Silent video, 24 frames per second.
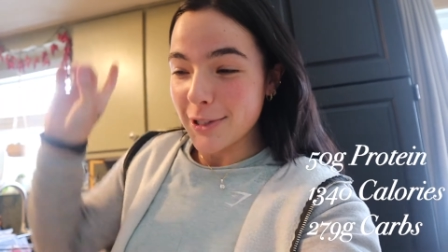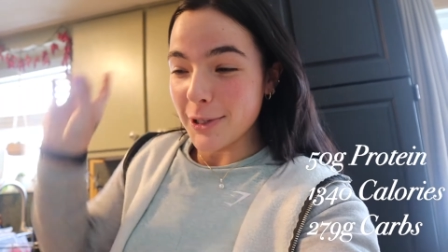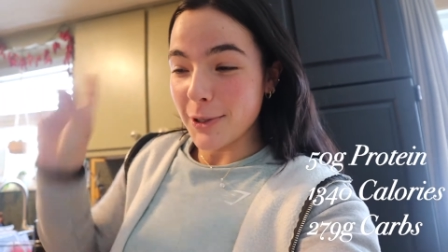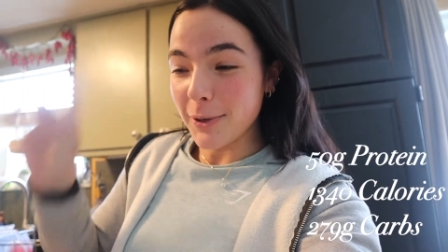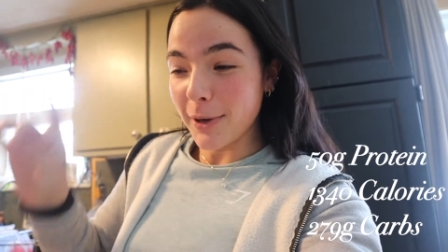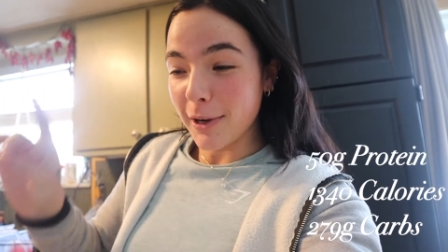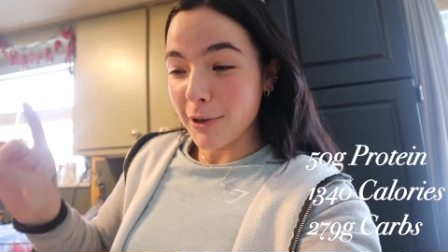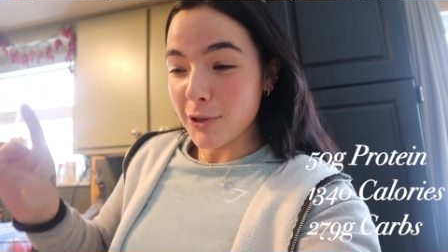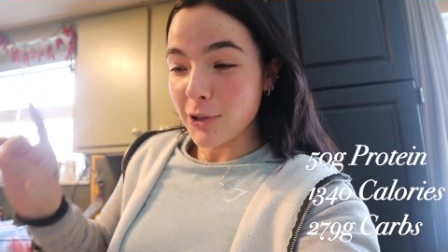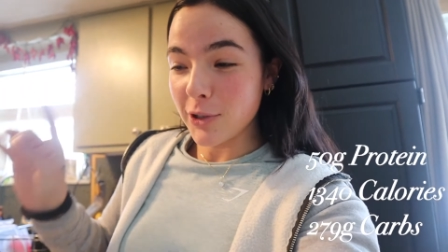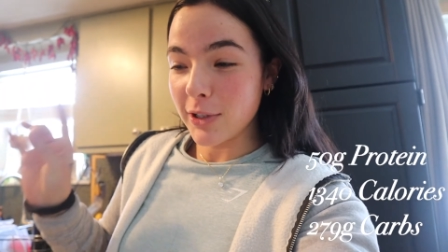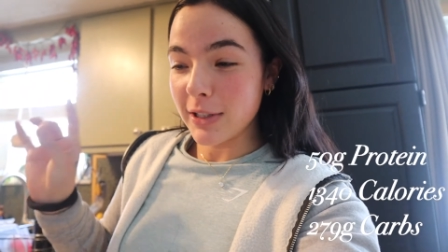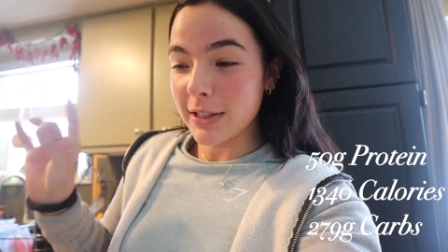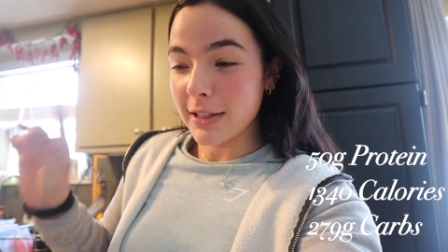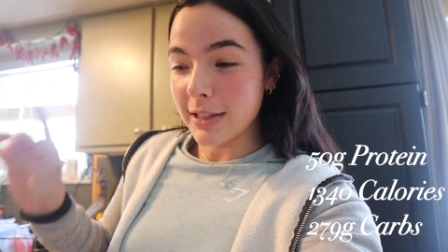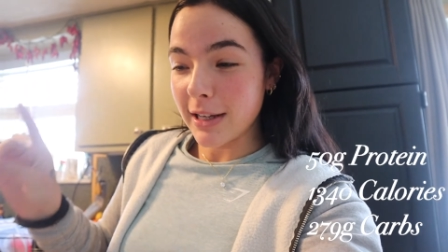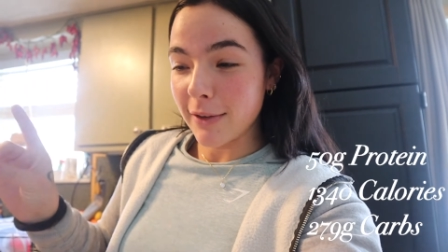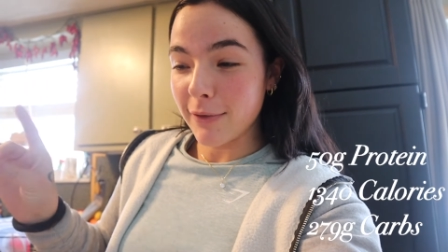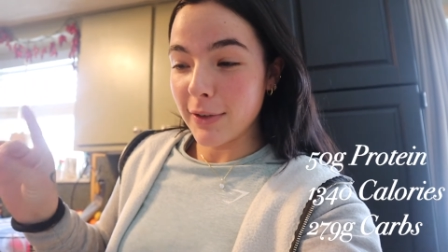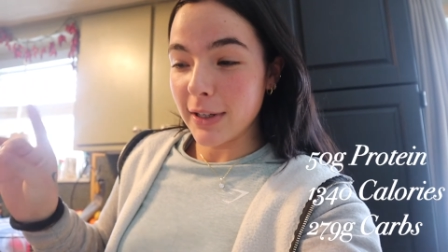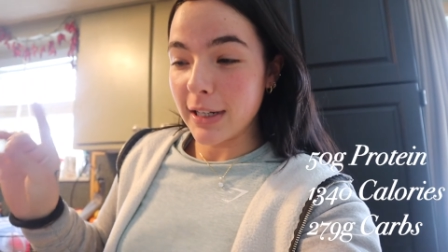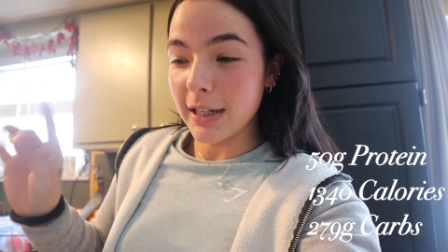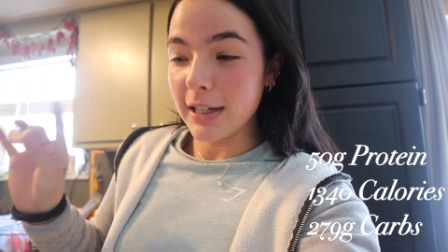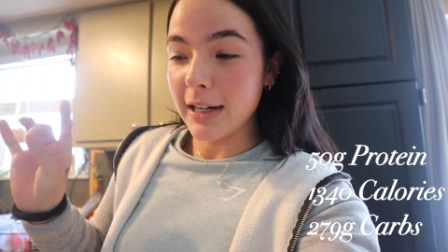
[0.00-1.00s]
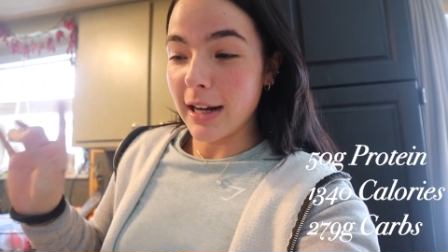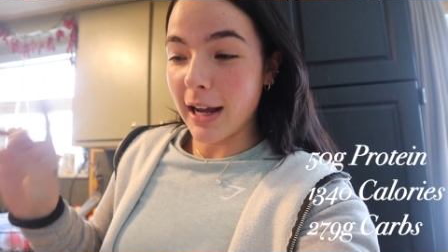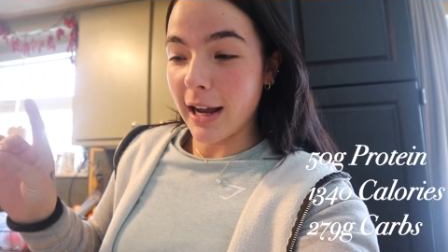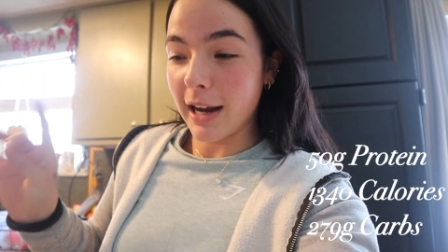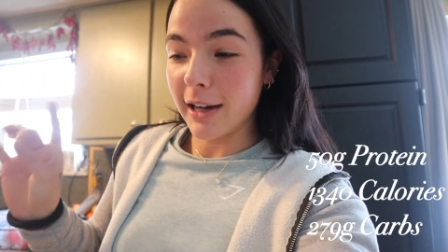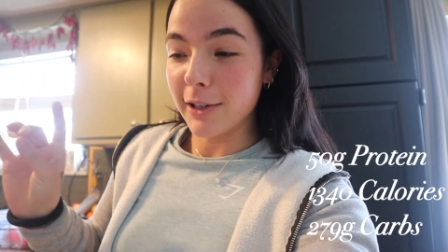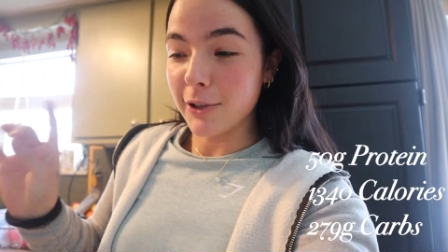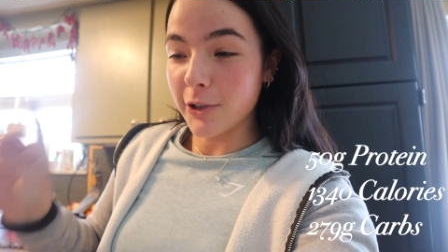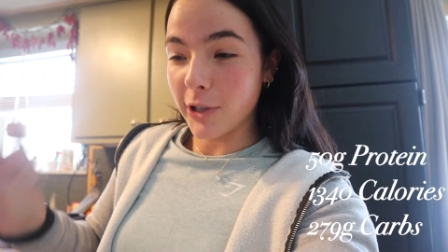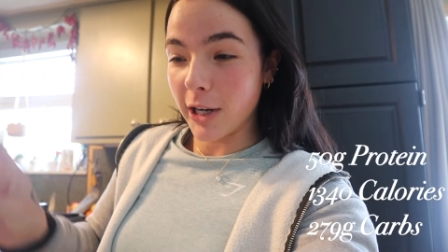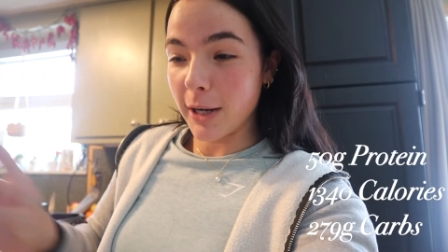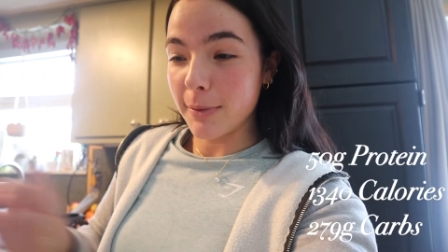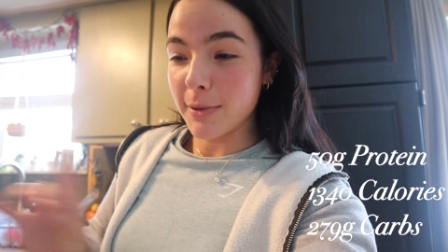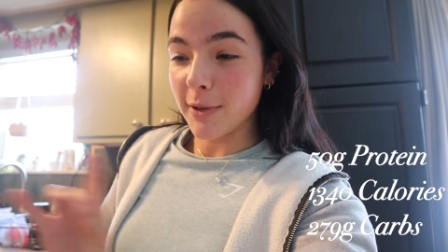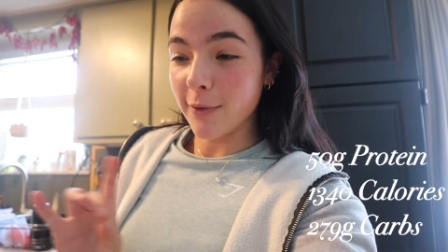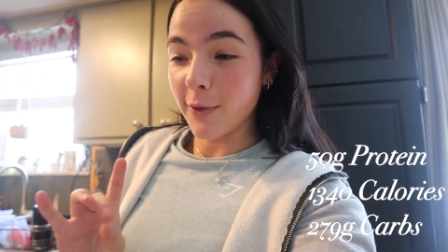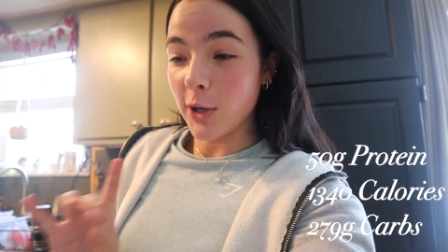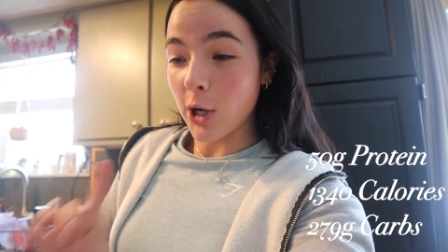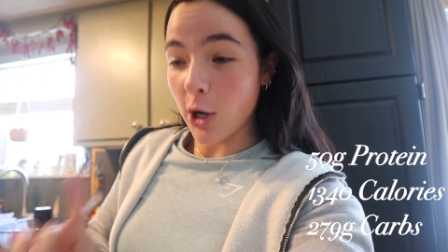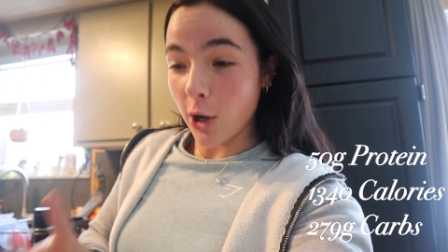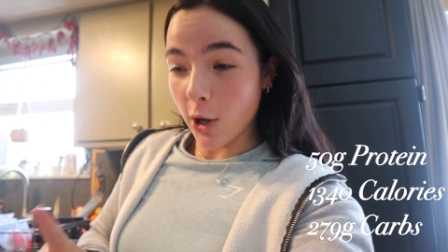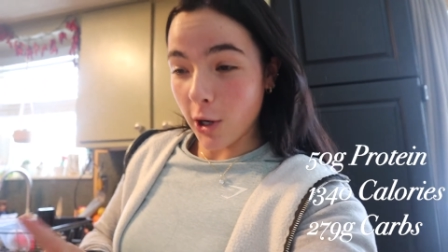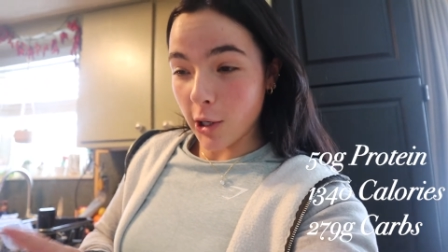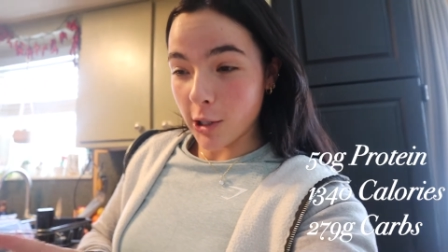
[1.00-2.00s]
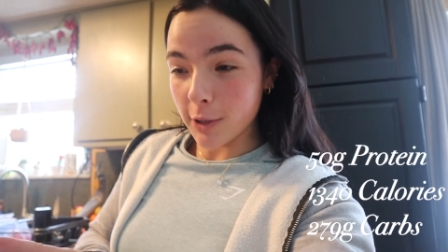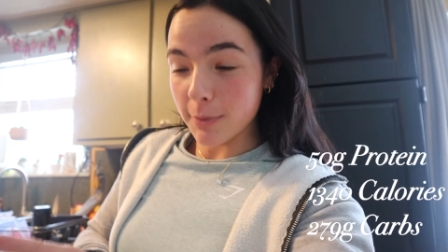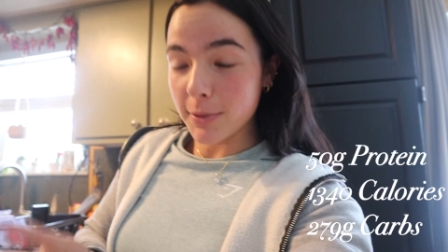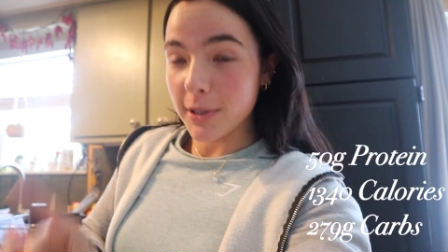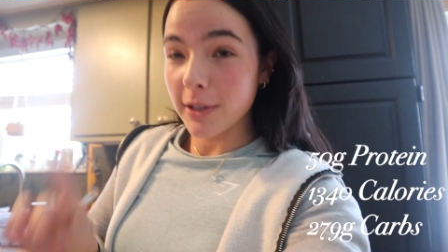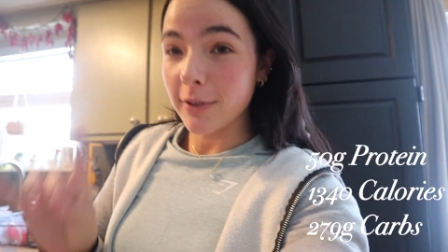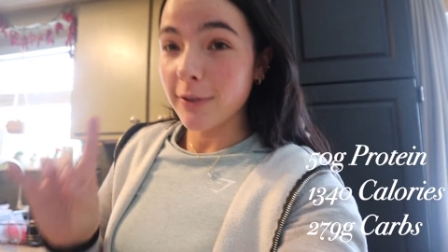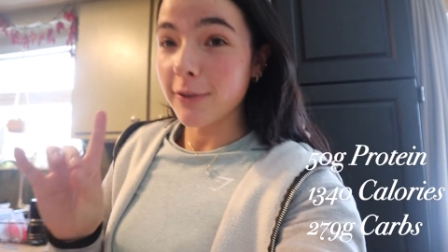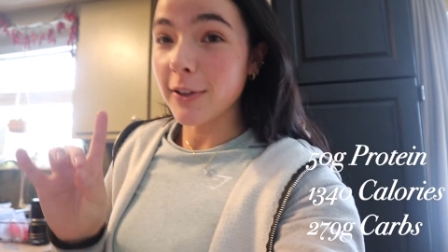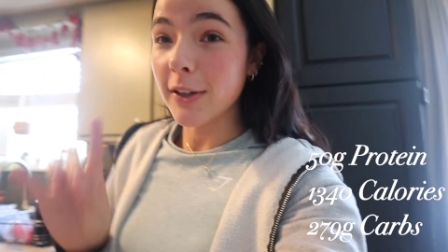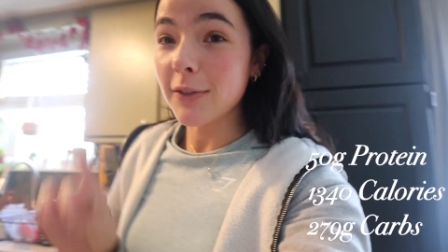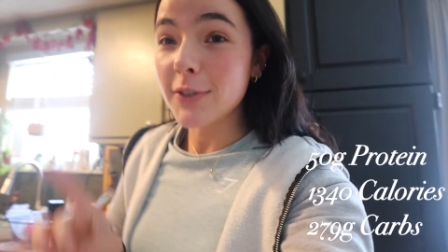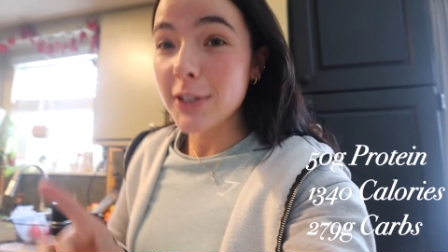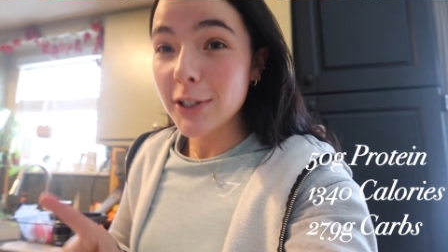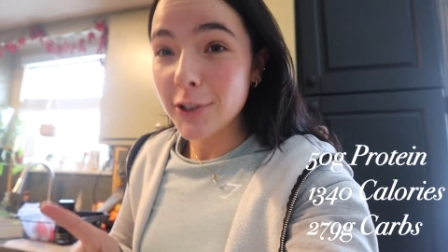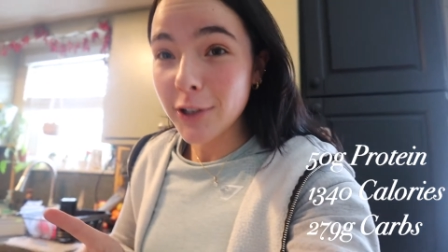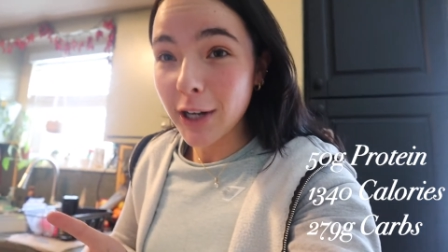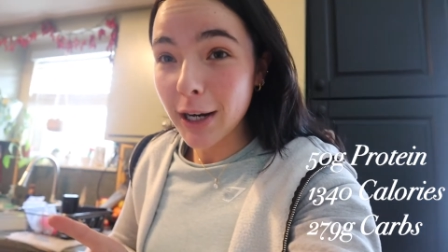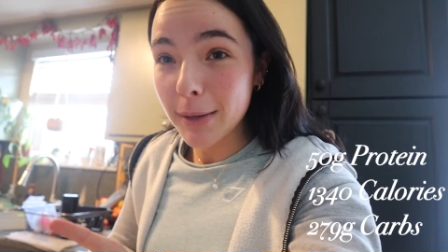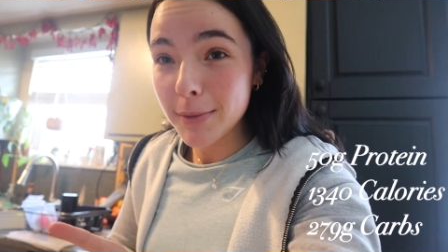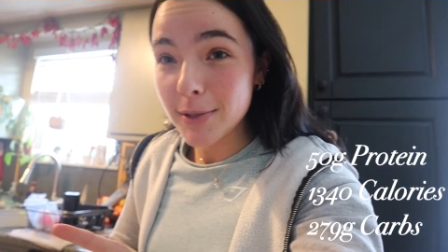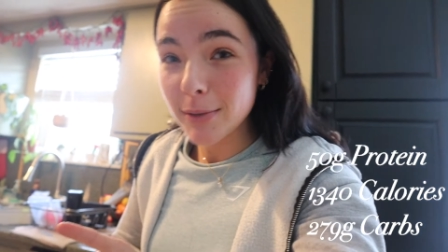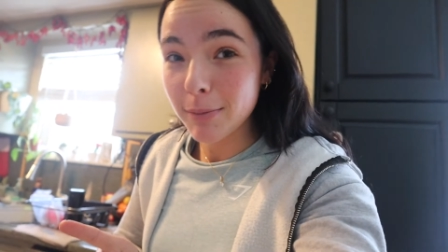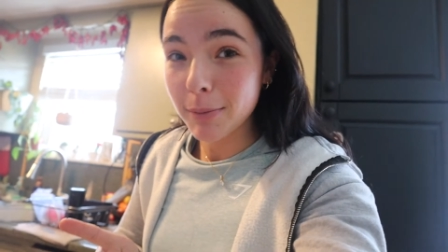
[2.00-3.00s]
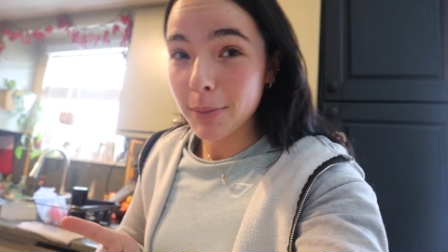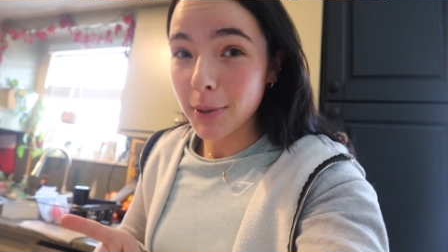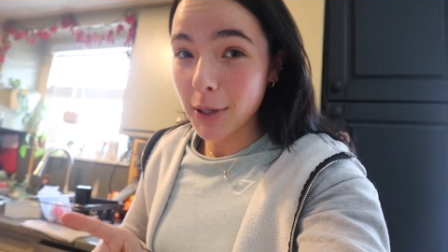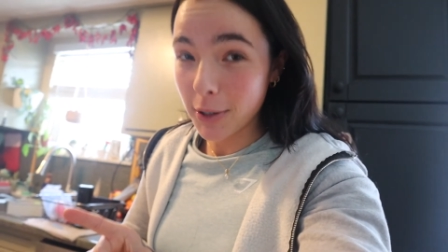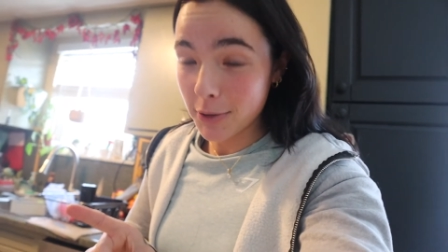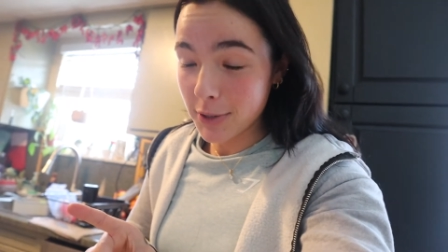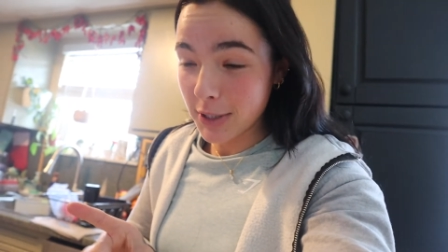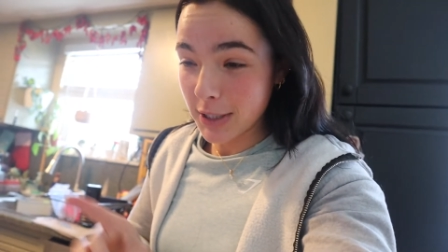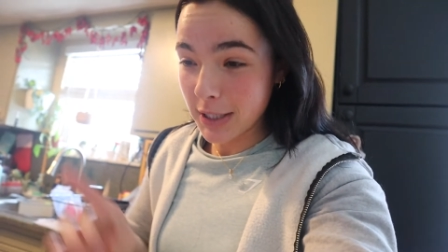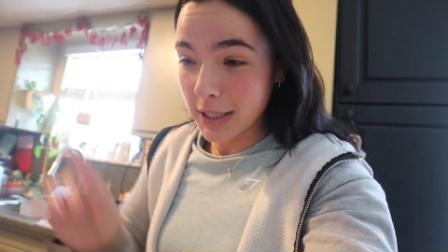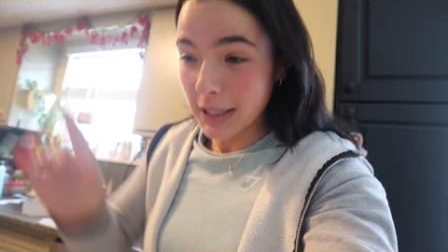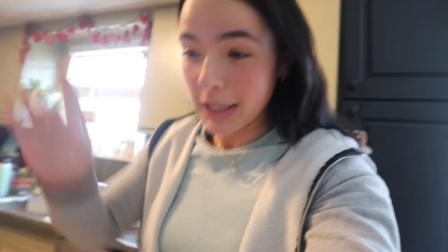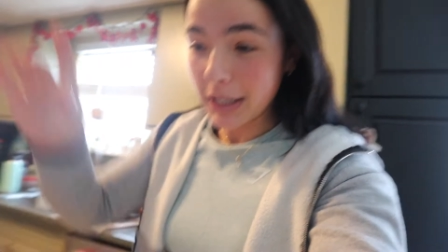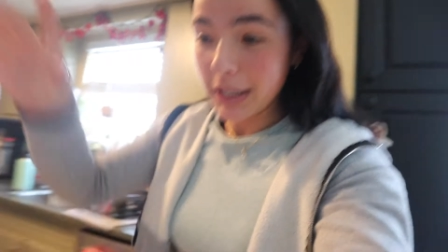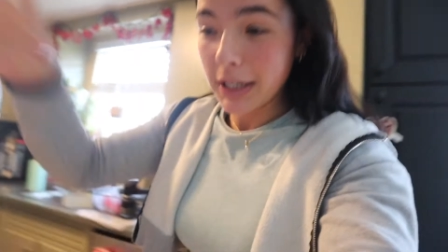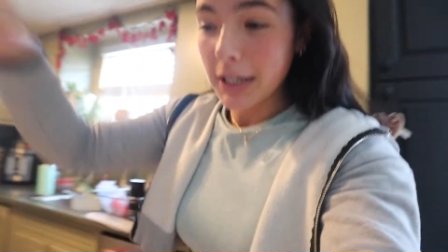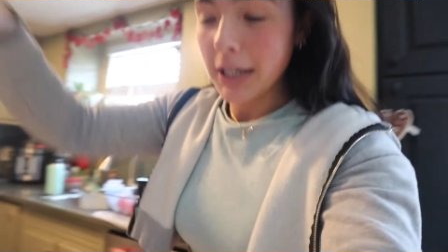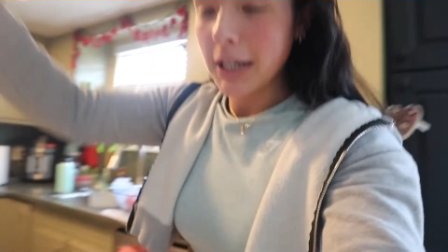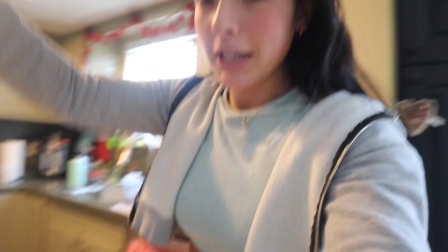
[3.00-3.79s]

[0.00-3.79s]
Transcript: 279 grams of carbs, 50 grams of protein.